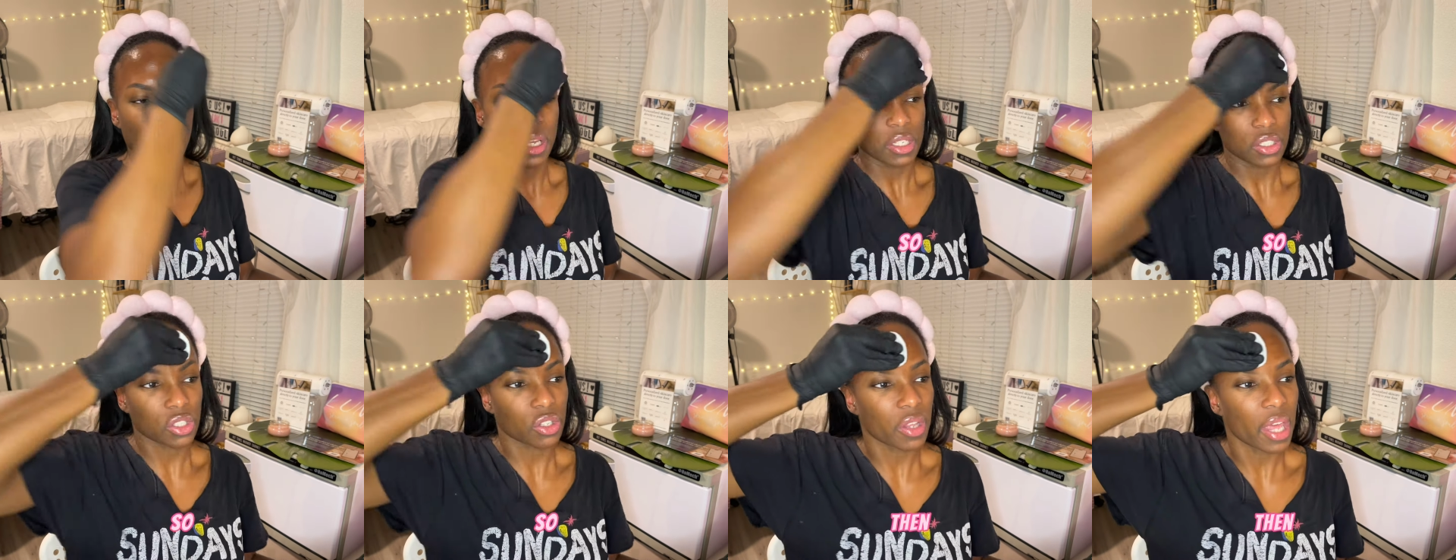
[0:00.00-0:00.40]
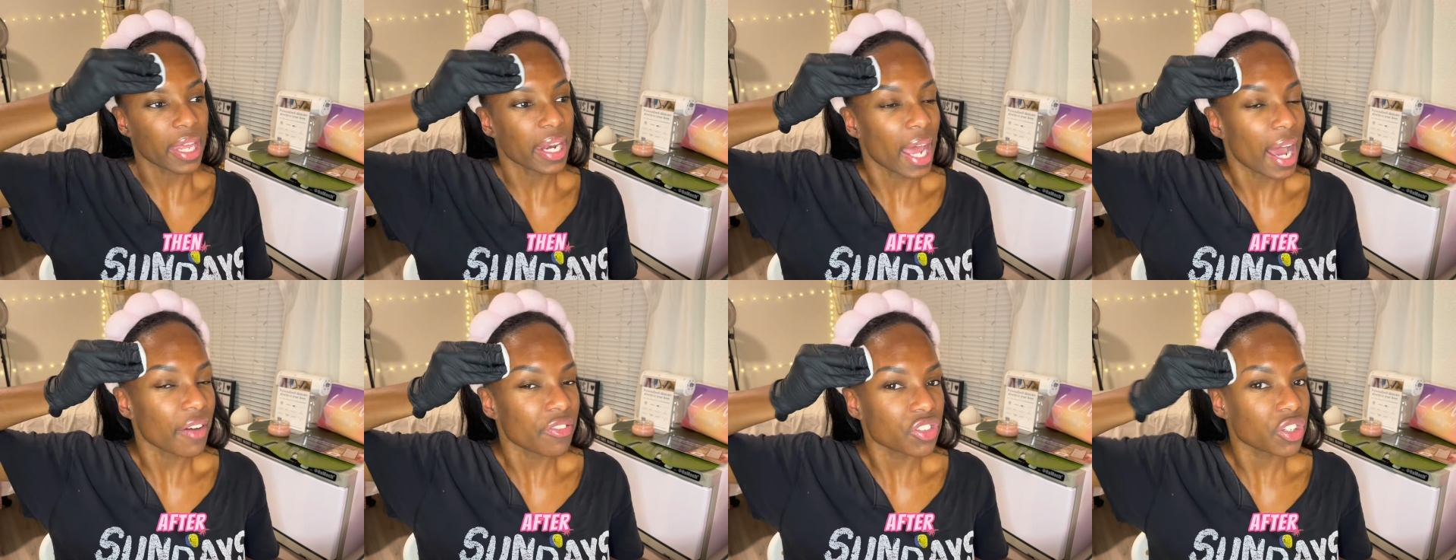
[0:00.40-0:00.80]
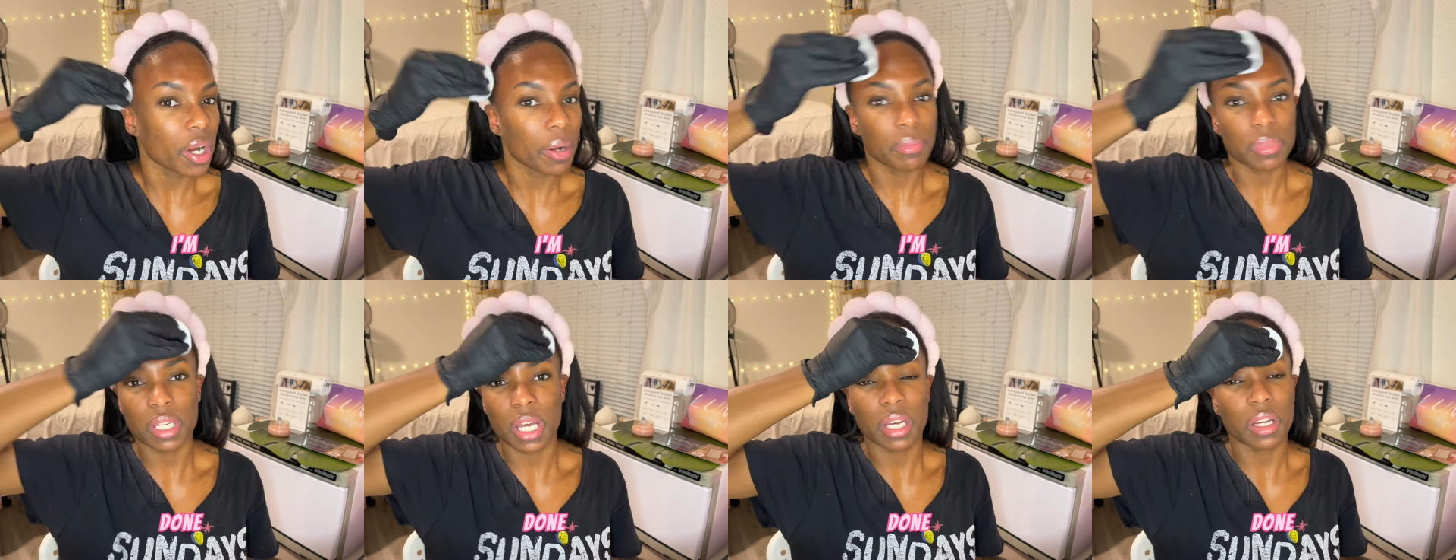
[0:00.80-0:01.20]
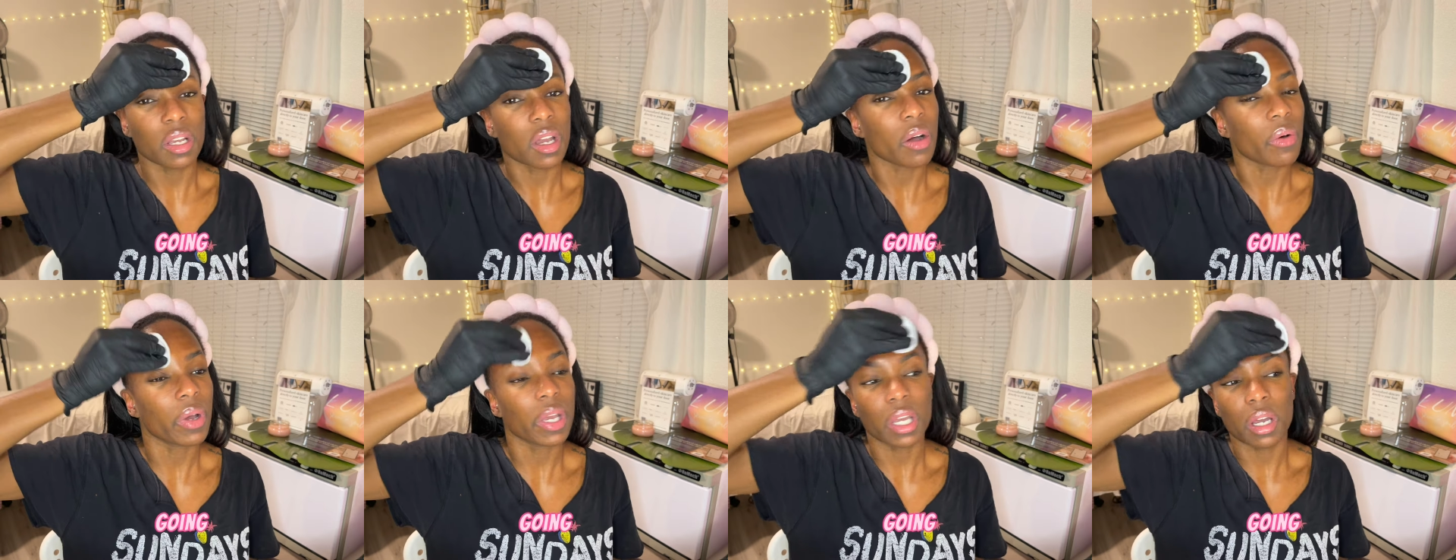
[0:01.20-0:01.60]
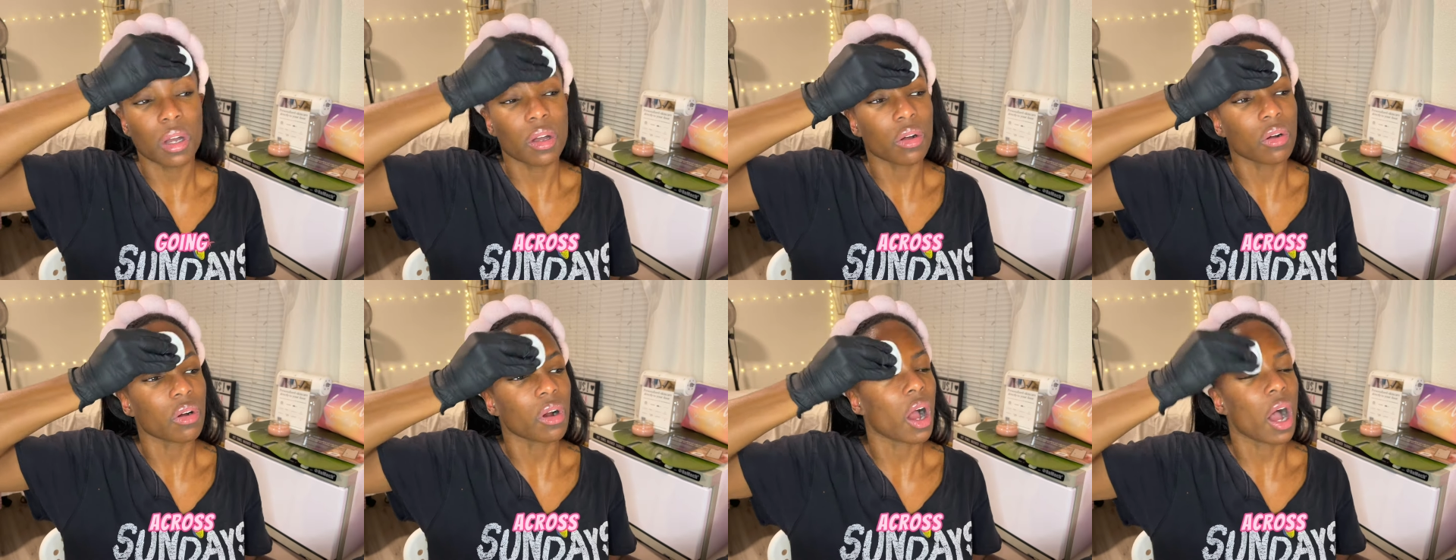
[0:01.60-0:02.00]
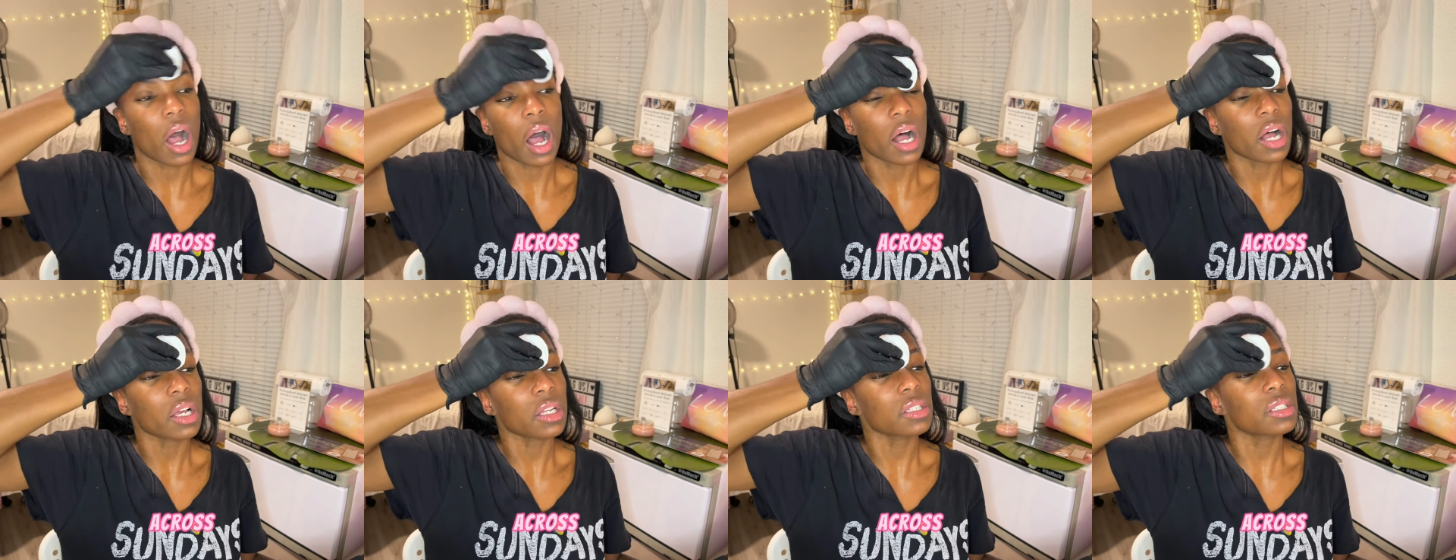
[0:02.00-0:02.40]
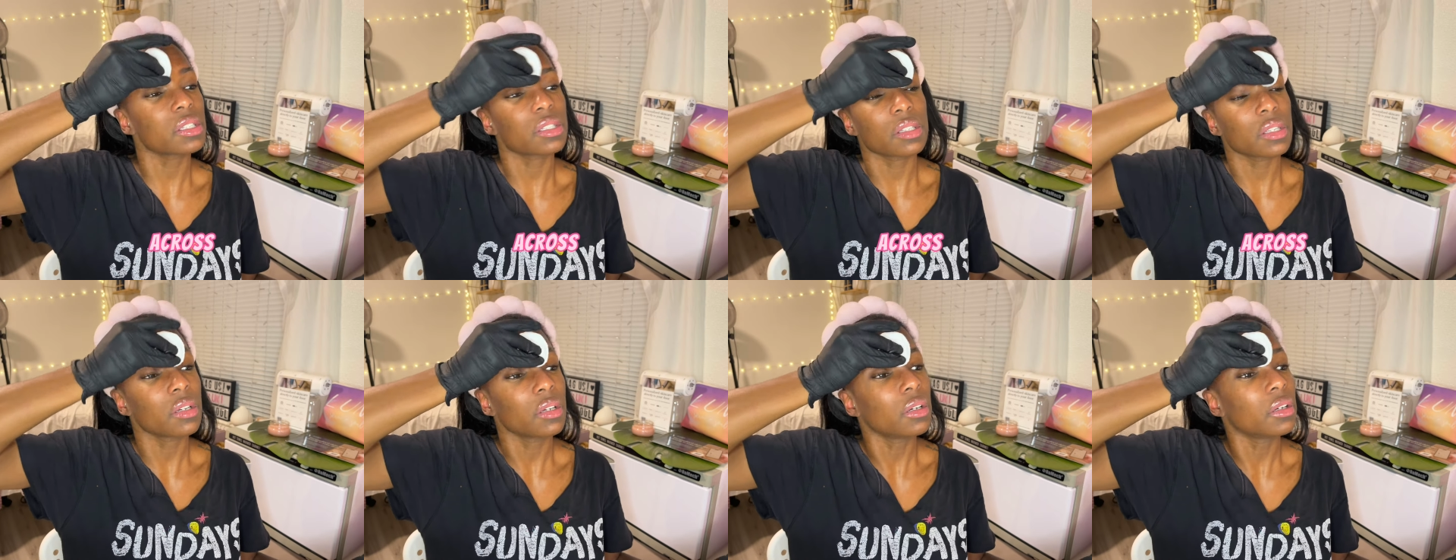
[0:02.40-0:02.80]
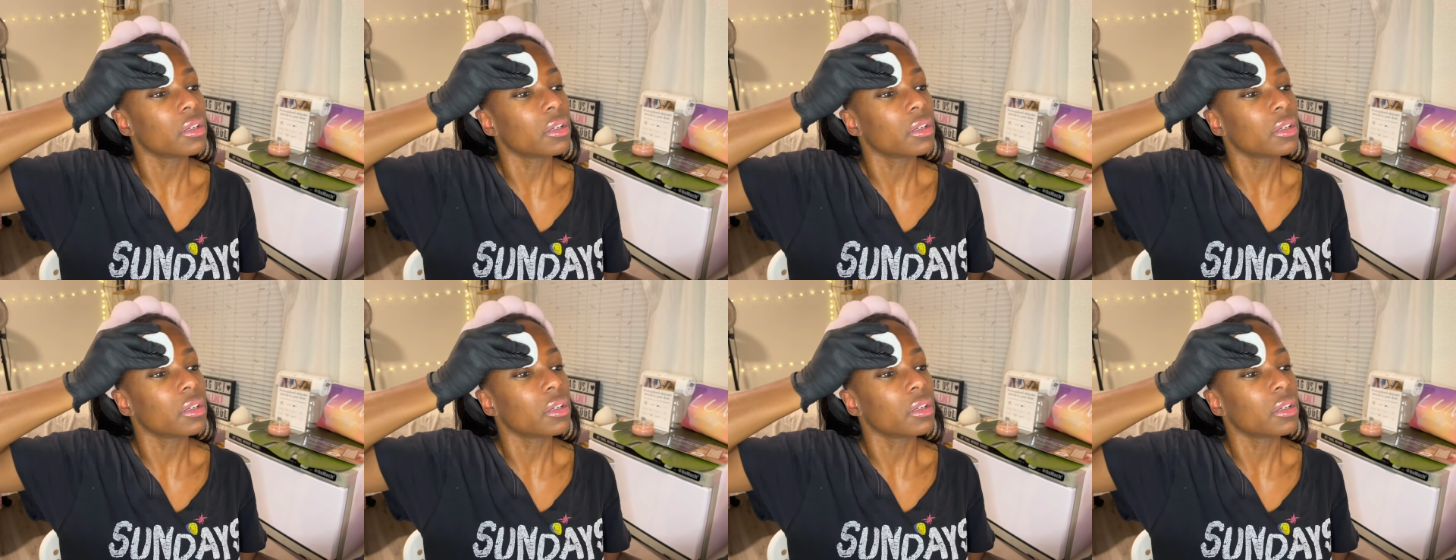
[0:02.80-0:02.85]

So then after I'm done going across,